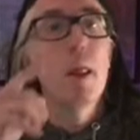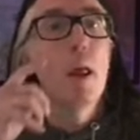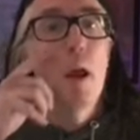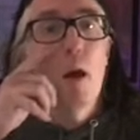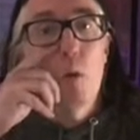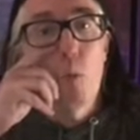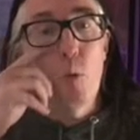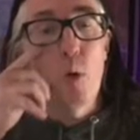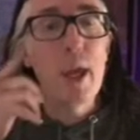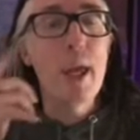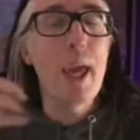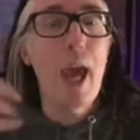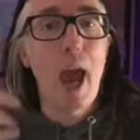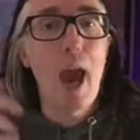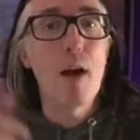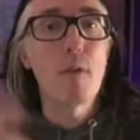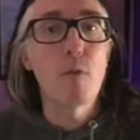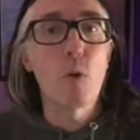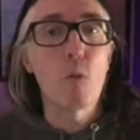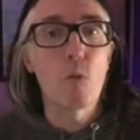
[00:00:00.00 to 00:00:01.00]
we
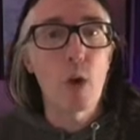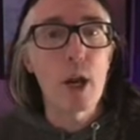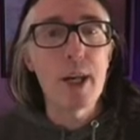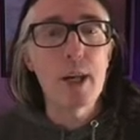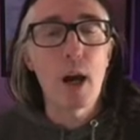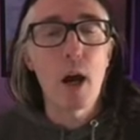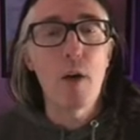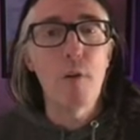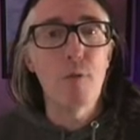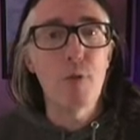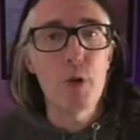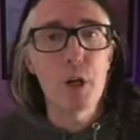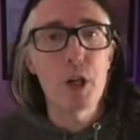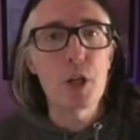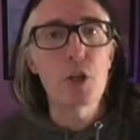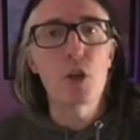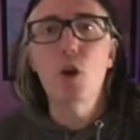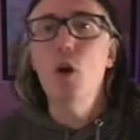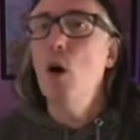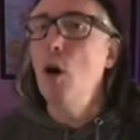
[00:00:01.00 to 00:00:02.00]
have radar
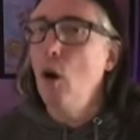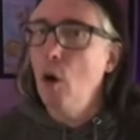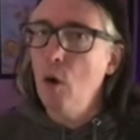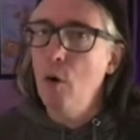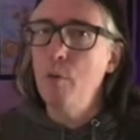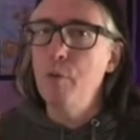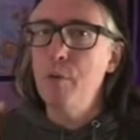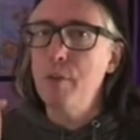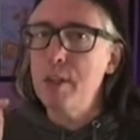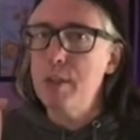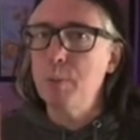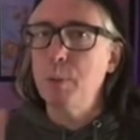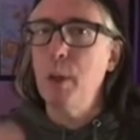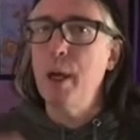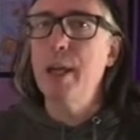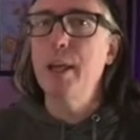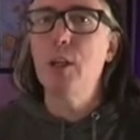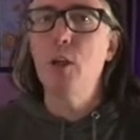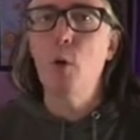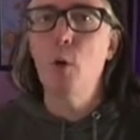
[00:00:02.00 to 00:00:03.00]
footage of this
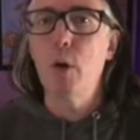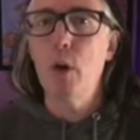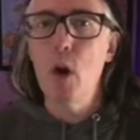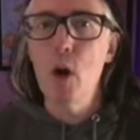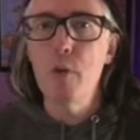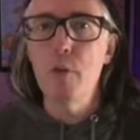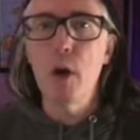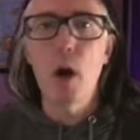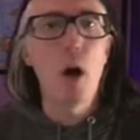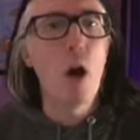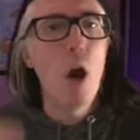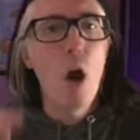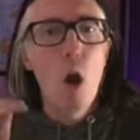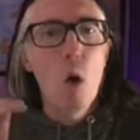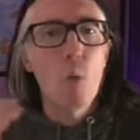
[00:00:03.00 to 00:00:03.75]
plane going over.